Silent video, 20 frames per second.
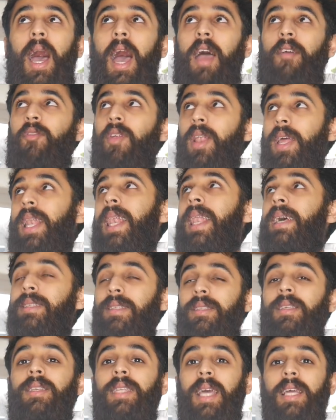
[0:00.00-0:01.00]
I feel like
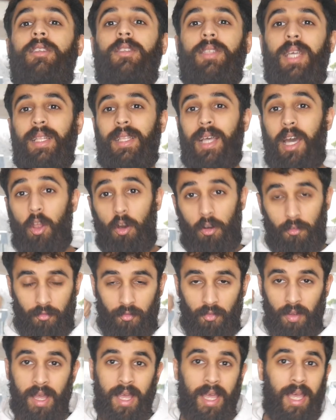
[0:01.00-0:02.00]
less than a day to take that
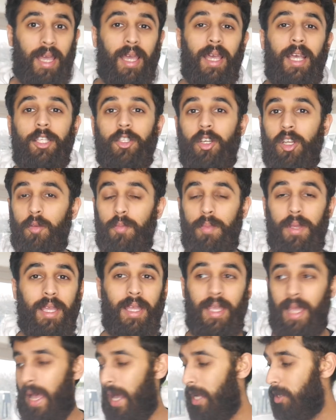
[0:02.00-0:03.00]
off is going to
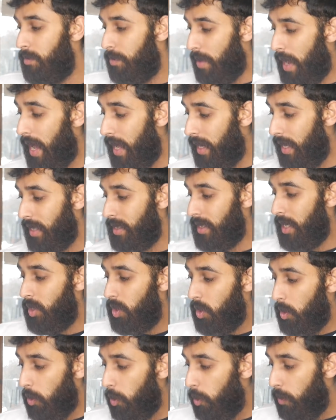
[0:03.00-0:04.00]
be as bad as I
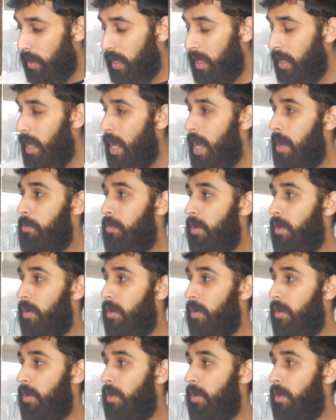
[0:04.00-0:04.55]
thought it would be.